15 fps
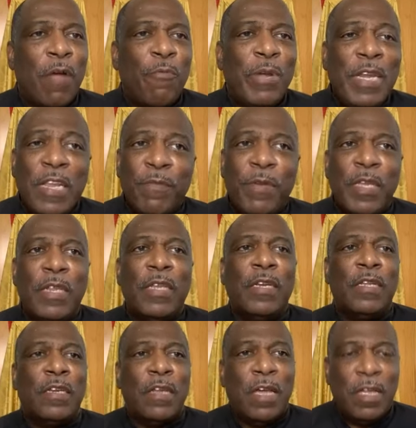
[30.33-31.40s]
We're living
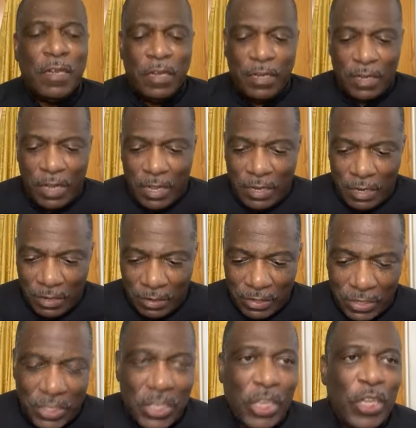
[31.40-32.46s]
in a
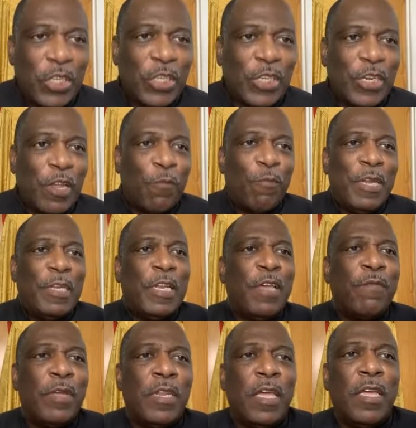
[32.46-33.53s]
season, and we're
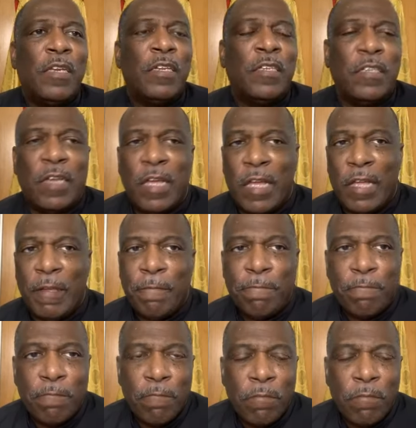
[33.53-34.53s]
living in a time